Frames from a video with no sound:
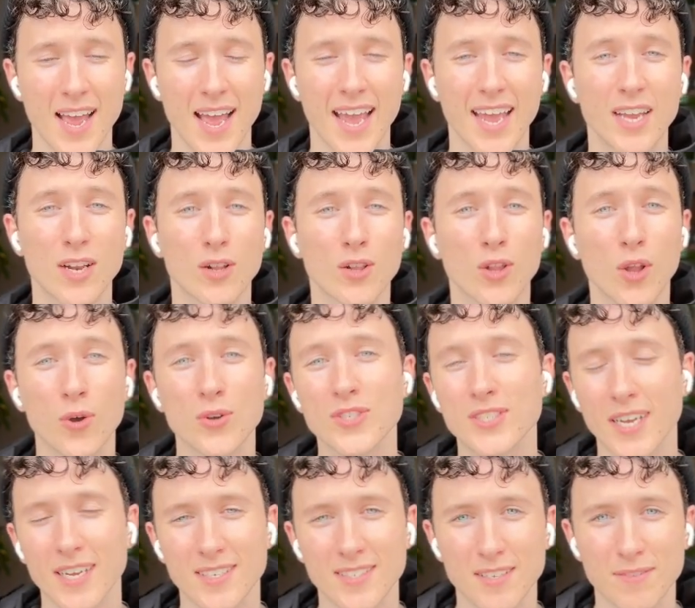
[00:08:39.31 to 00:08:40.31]
in a low
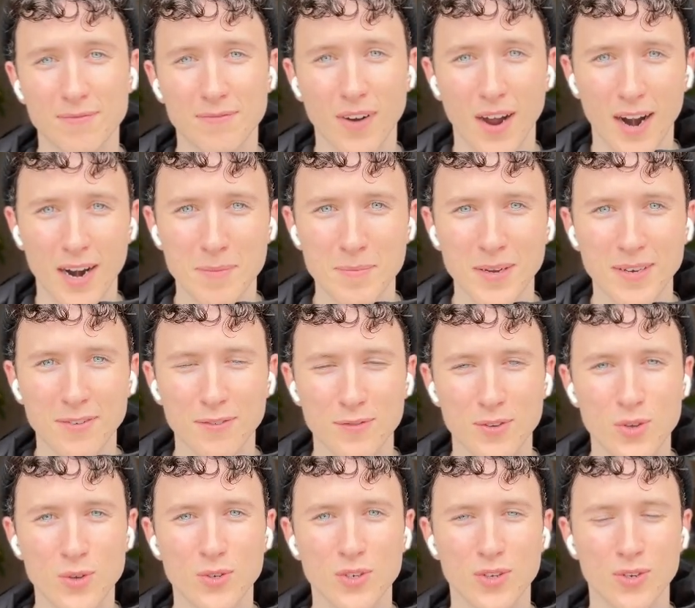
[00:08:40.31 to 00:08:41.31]
stakes environment for
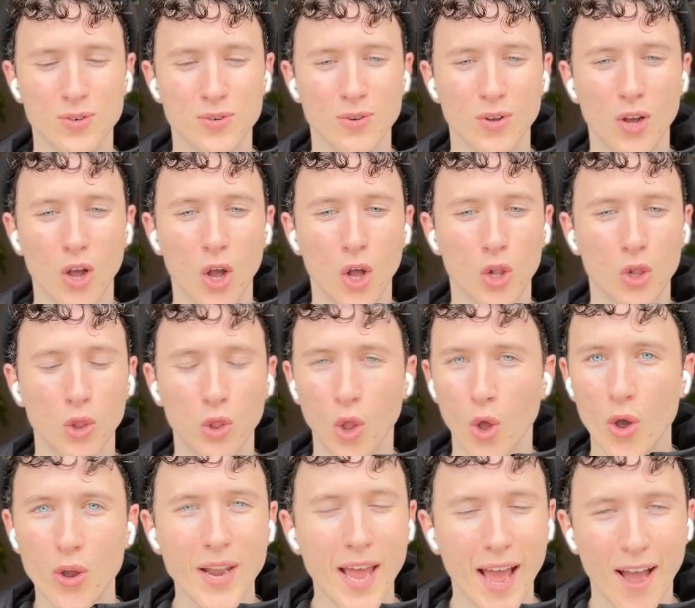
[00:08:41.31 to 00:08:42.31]
you to
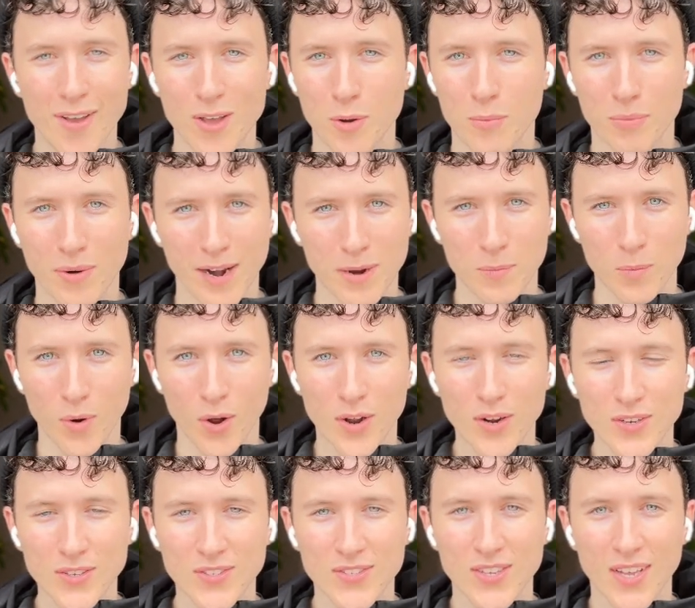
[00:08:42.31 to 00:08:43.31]
learn how your brain
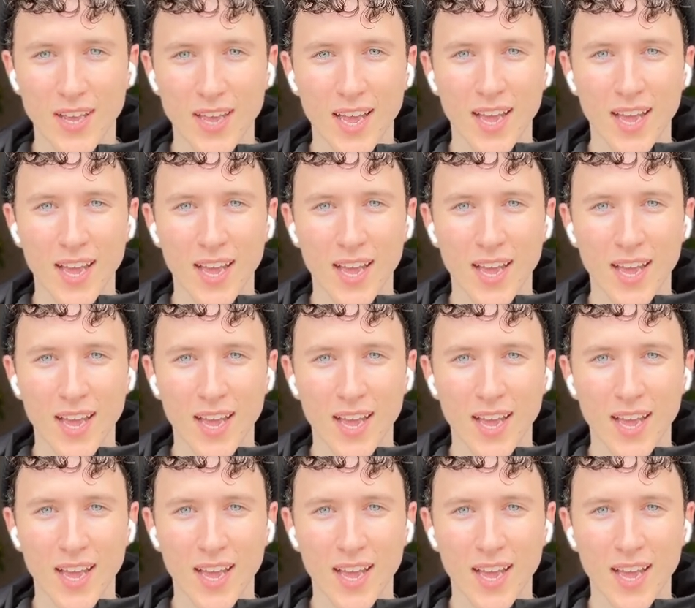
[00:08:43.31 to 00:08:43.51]
works,